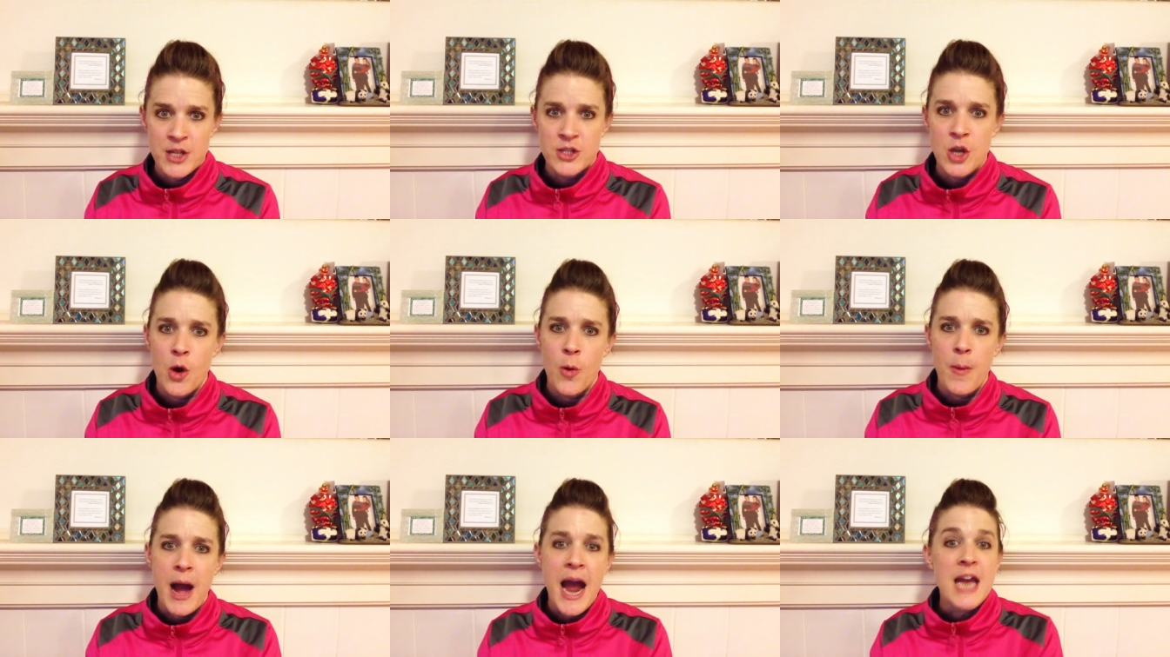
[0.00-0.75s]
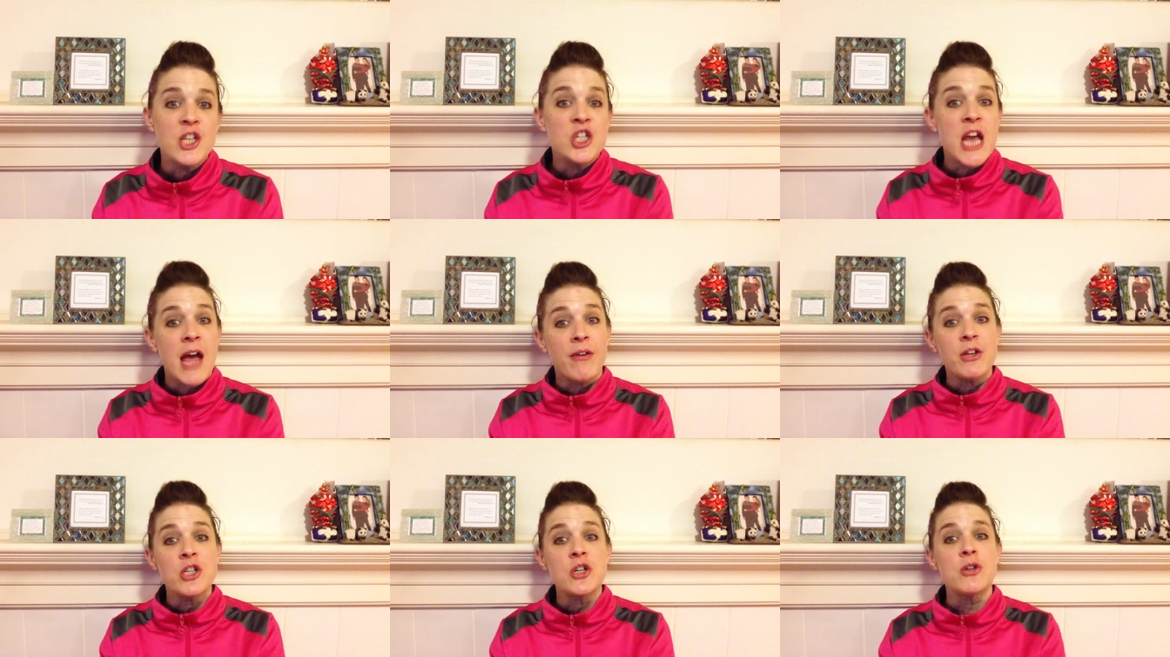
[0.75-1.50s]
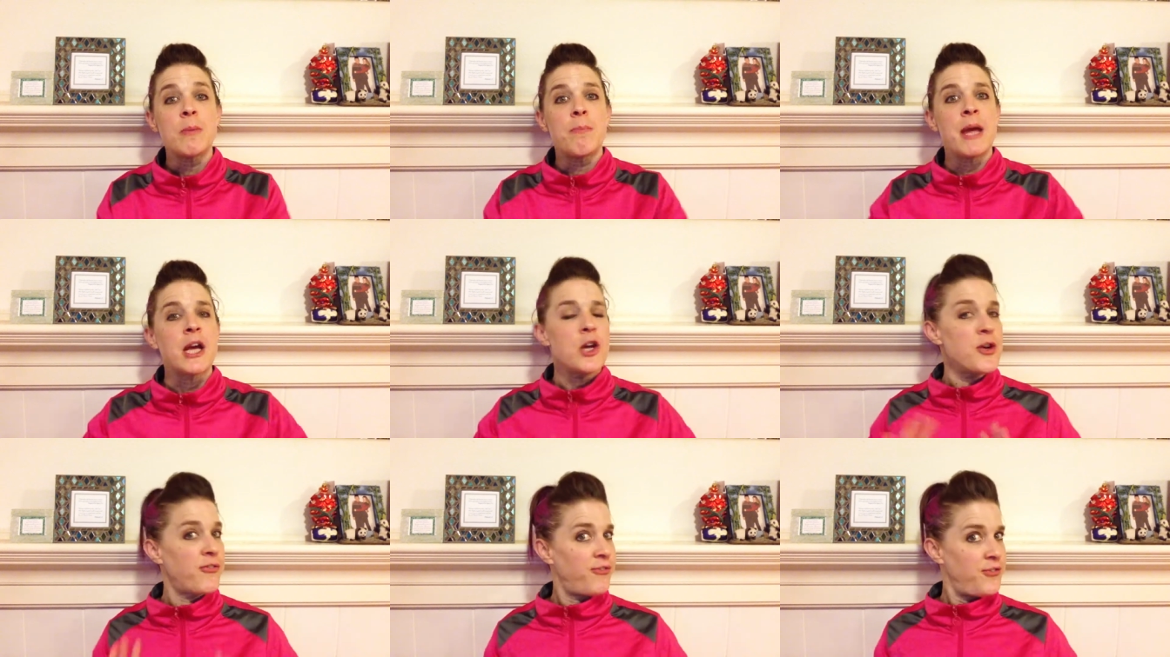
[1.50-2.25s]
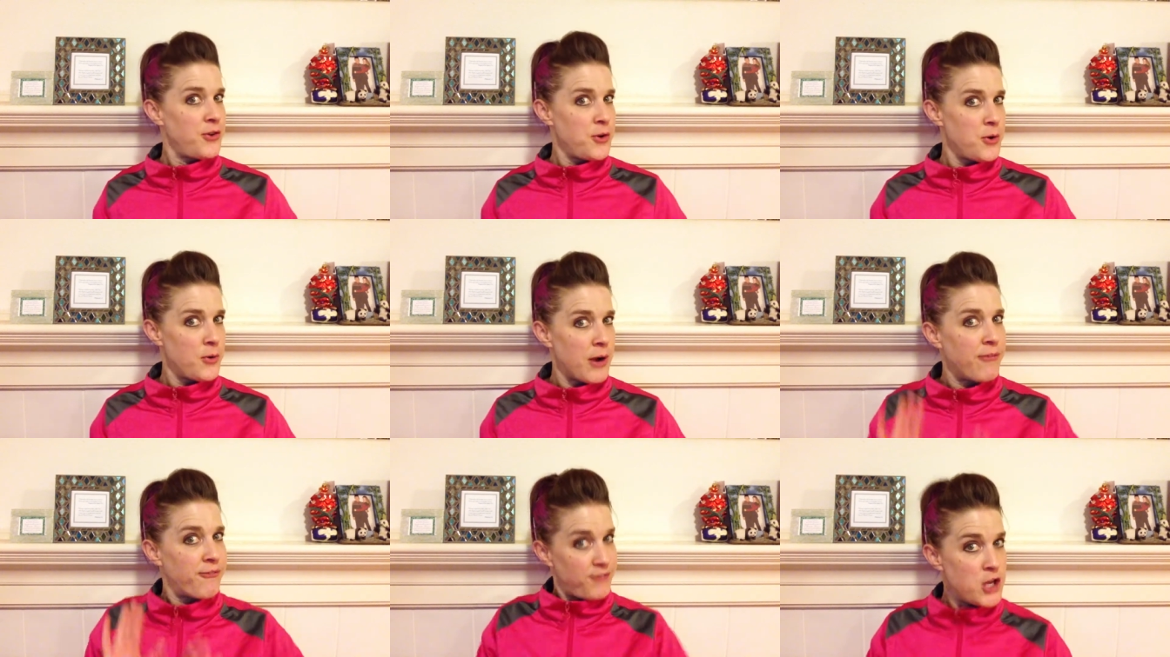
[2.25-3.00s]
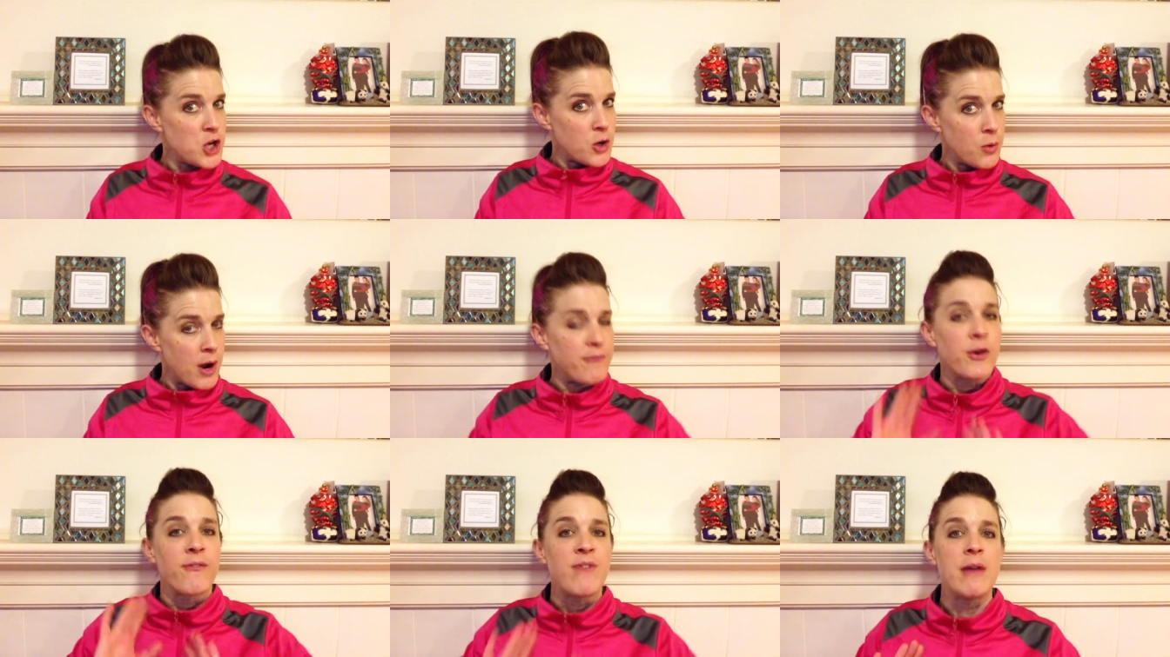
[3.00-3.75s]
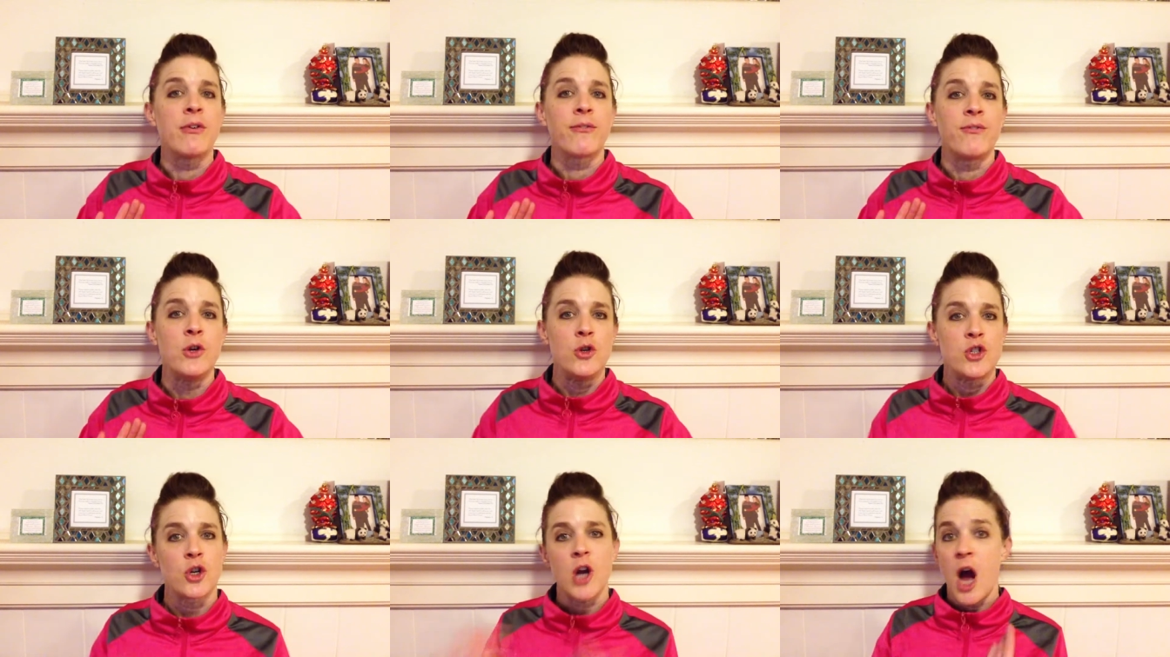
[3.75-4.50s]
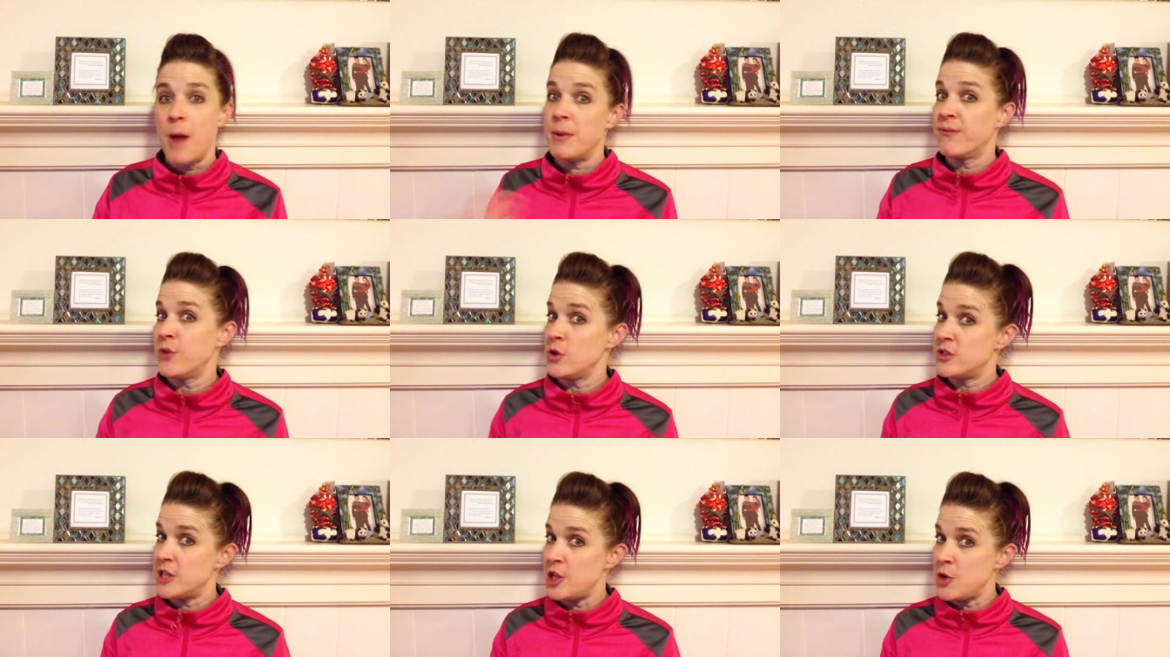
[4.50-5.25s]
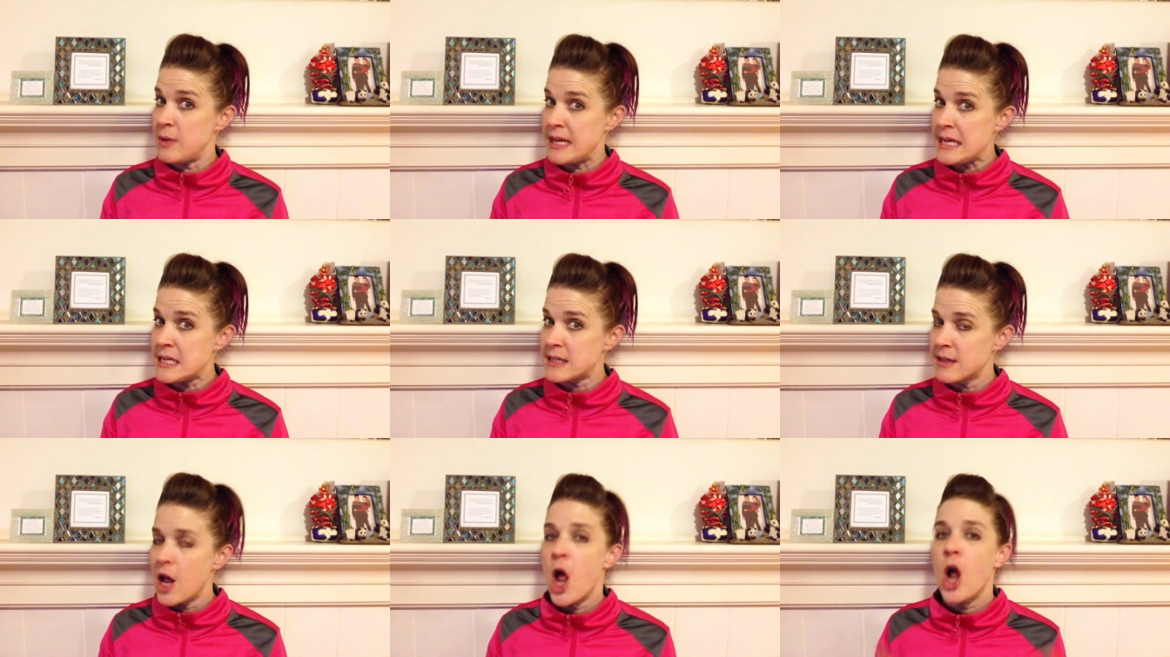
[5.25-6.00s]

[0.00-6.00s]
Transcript: So I challenge you to pick a, few, a few of your favorite foods, your common foods that you eat.